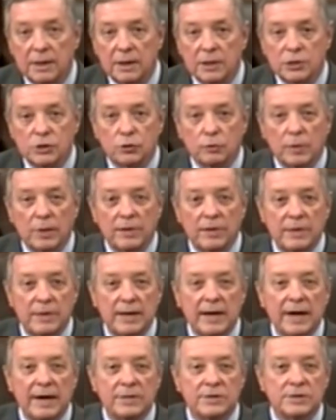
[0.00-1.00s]
as to whether the
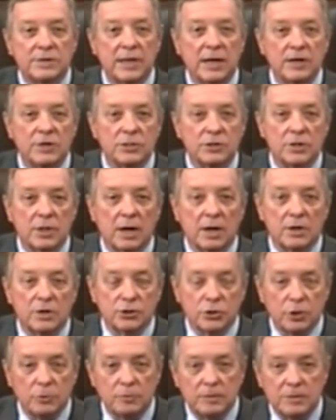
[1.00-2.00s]
United States
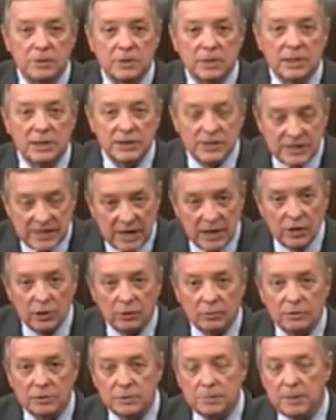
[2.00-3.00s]
should continue